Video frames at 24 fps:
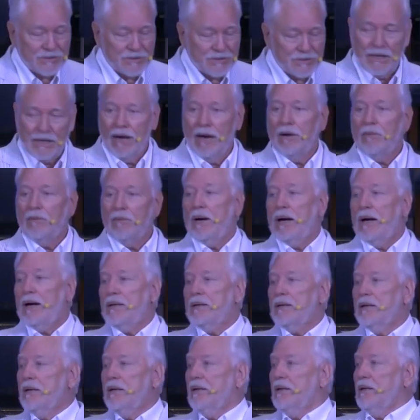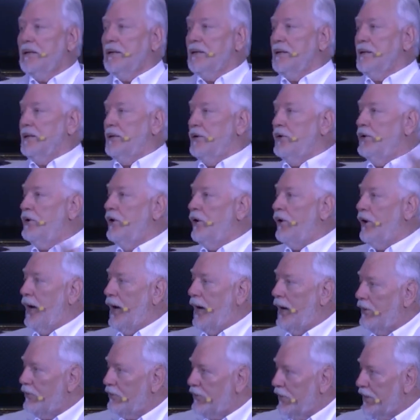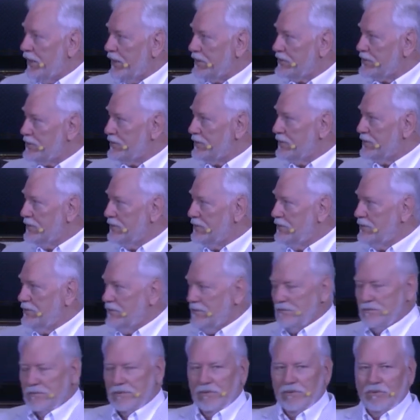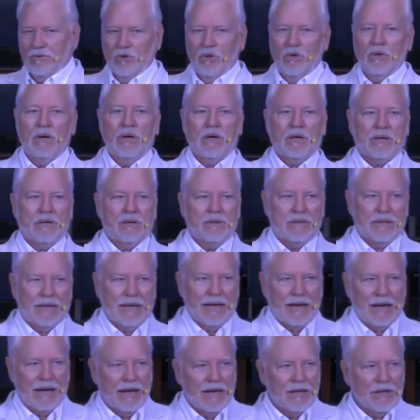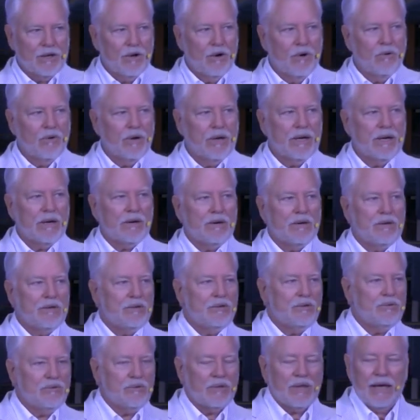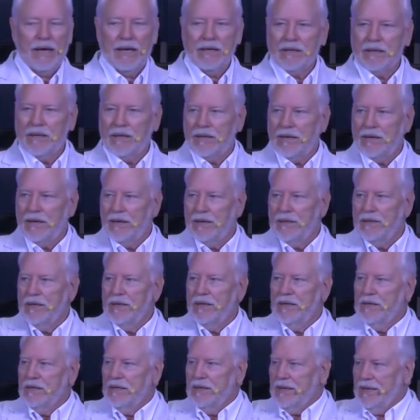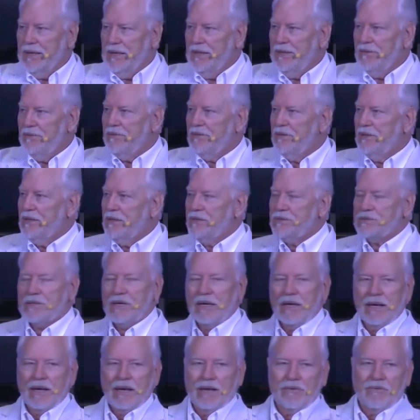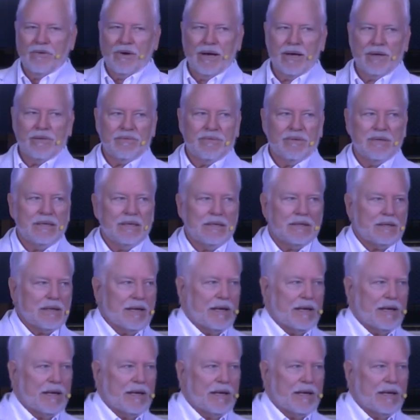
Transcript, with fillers: How about, you know, how things look? Can I go here and do that? Can I eat this? Can I drink that?